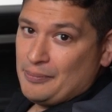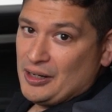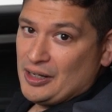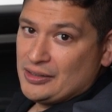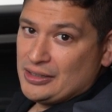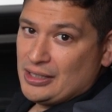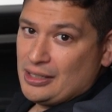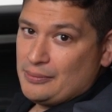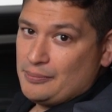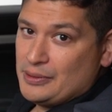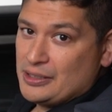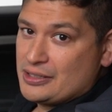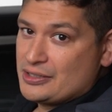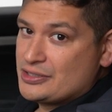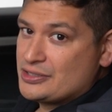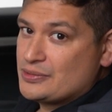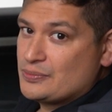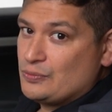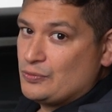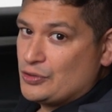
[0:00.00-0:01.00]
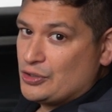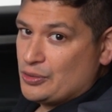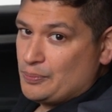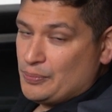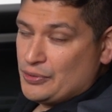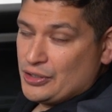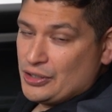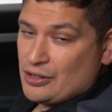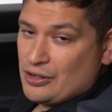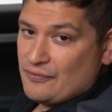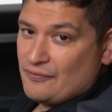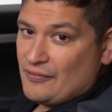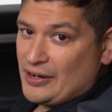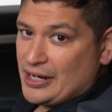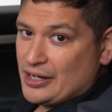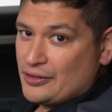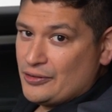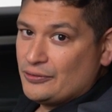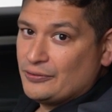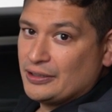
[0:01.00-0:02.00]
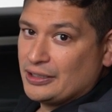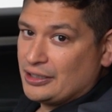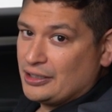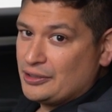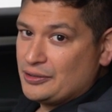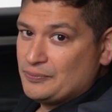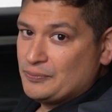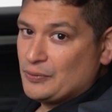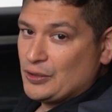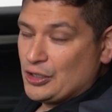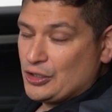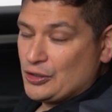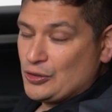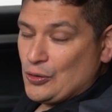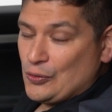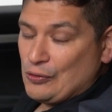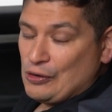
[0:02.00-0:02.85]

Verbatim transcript: about that because when you're putting on vinyl, it could, it could go